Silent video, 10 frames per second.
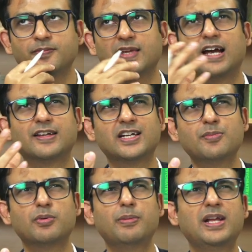At that time,
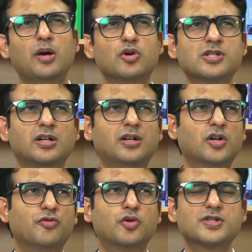probably I was third or
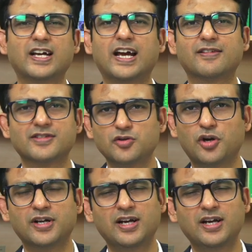fourth psychiatrist in Noida,